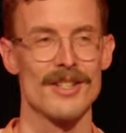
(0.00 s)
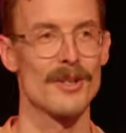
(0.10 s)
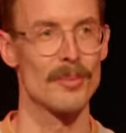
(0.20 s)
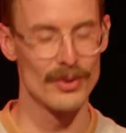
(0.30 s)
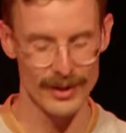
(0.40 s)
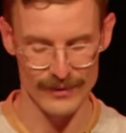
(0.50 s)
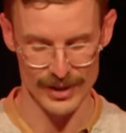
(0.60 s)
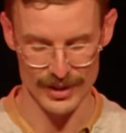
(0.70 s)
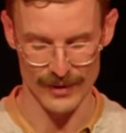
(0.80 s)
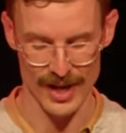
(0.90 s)
It's a
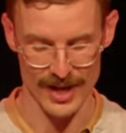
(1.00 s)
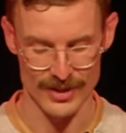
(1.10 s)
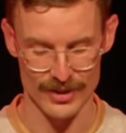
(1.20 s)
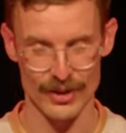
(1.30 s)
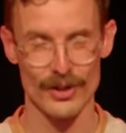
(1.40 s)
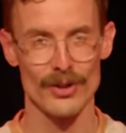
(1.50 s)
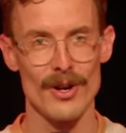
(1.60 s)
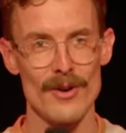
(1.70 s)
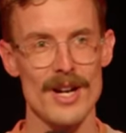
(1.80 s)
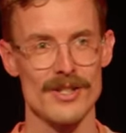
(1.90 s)
privilege for us to
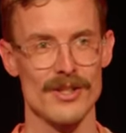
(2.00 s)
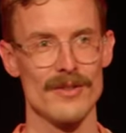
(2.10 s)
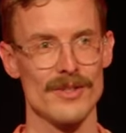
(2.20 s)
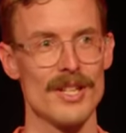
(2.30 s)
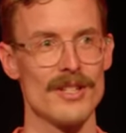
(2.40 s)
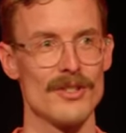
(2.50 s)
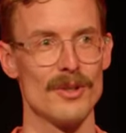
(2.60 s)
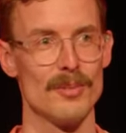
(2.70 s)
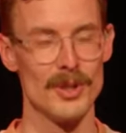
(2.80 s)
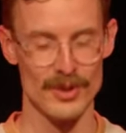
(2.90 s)
throw ourselves
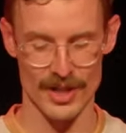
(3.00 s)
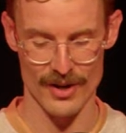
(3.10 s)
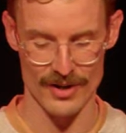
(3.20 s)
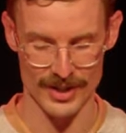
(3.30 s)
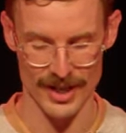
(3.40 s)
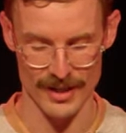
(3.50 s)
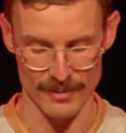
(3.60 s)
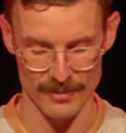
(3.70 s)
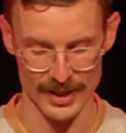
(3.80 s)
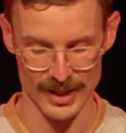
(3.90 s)
into building God's
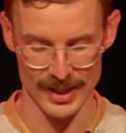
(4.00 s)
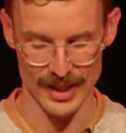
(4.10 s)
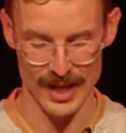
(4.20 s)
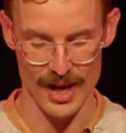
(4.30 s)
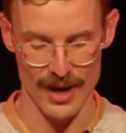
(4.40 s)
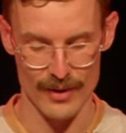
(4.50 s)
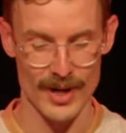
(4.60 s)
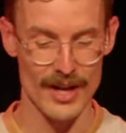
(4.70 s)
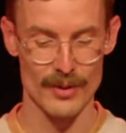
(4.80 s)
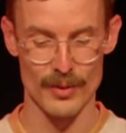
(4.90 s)
kingdom.
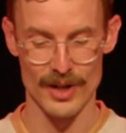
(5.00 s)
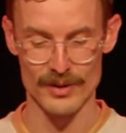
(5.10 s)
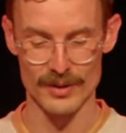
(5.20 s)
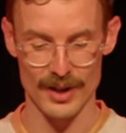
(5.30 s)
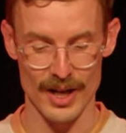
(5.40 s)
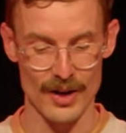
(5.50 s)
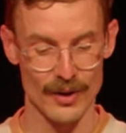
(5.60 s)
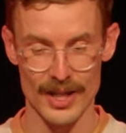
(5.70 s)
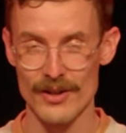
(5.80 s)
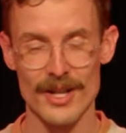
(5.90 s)
Around the world,
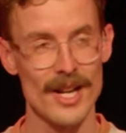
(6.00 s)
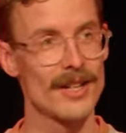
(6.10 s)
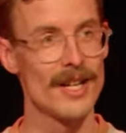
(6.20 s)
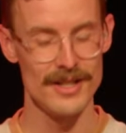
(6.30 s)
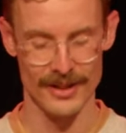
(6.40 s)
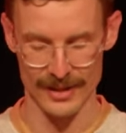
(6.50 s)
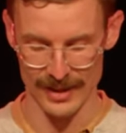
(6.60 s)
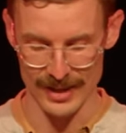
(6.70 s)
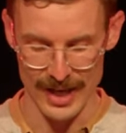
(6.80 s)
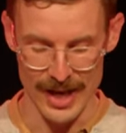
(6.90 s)
or here in Adelaide,
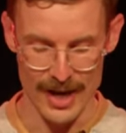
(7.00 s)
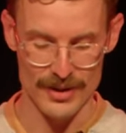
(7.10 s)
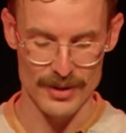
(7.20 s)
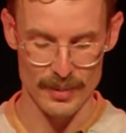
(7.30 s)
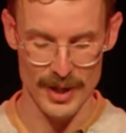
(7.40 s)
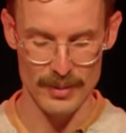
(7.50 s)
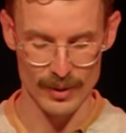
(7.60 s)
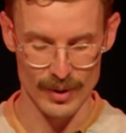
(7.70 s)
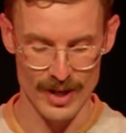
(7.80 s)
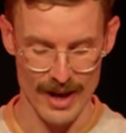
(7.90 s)
to
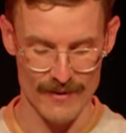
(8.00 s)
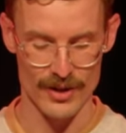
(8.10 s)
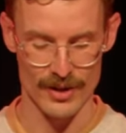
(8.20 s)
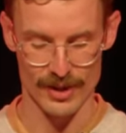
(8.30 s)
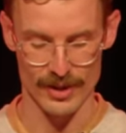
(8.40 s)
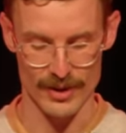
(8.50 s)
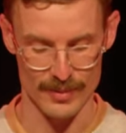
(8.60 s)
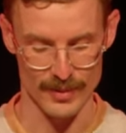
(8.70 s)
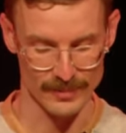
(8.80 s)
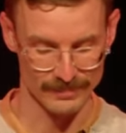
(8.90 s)
people who haven't heard the
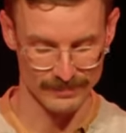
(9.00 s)
gospel.